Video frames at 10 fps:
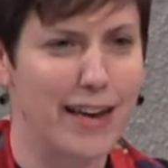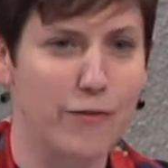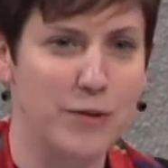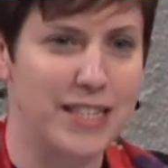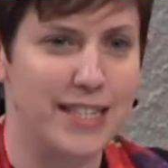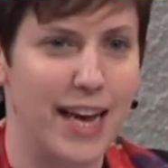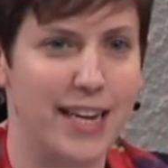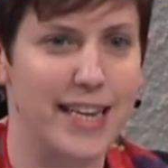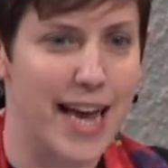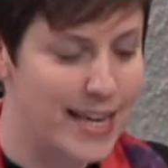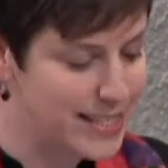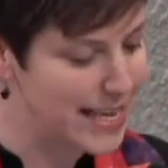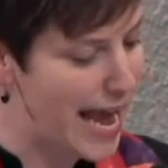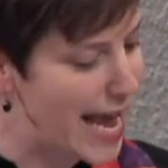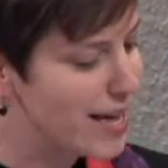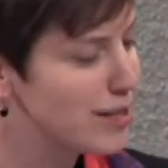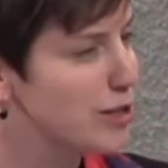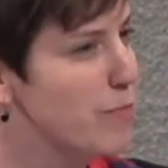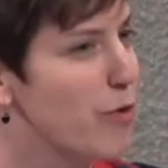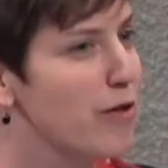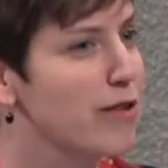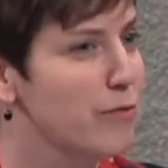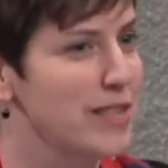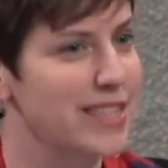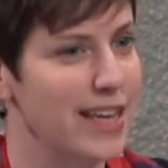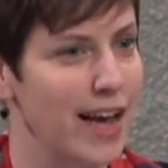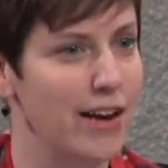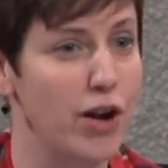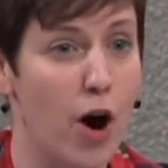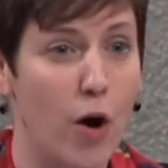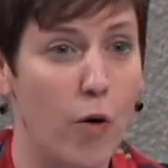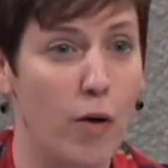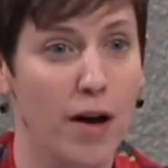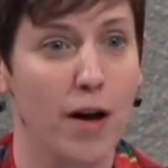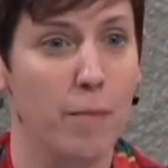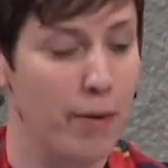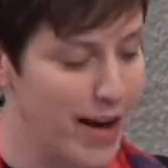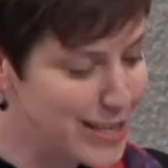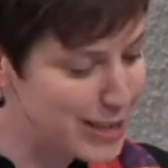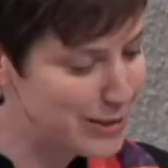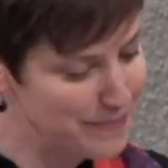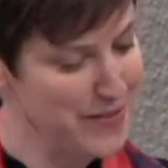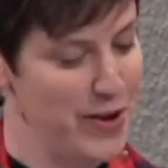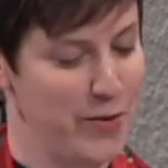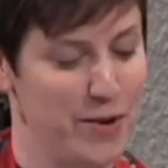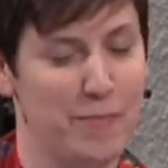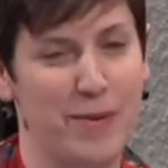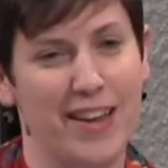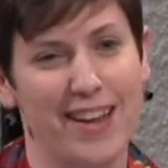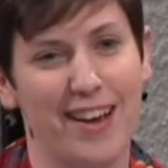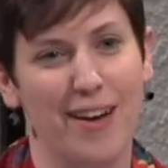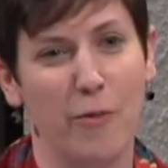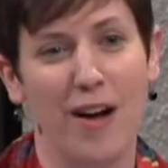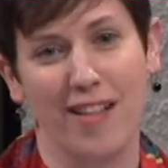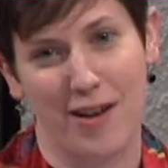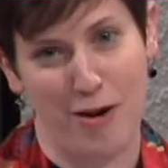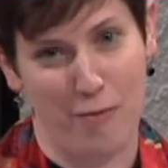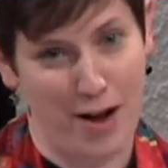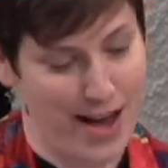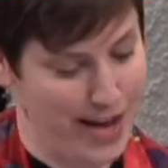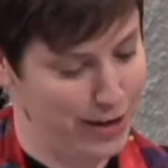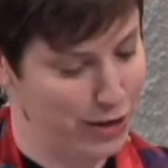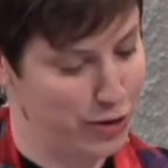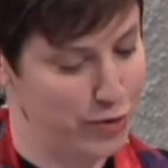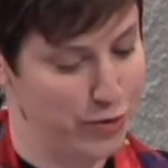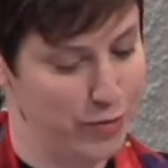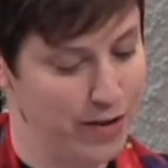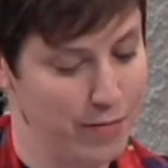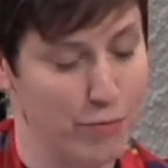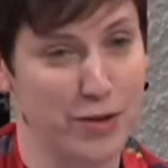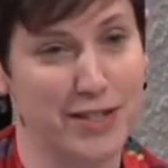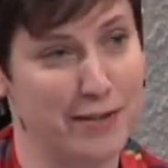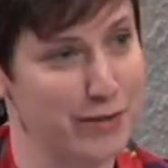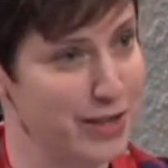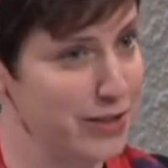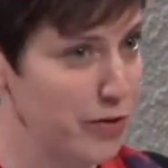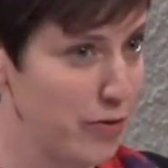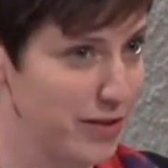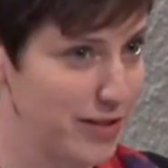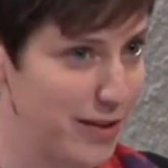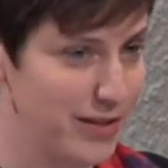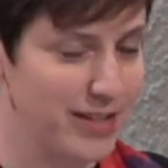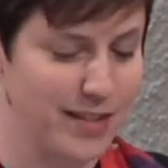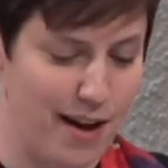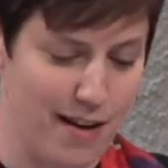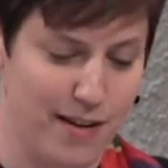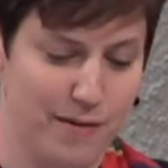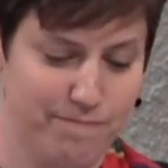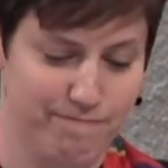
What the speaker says: if we said yes and more than we say no but, we'd be well on our way to more civil discourse in our society.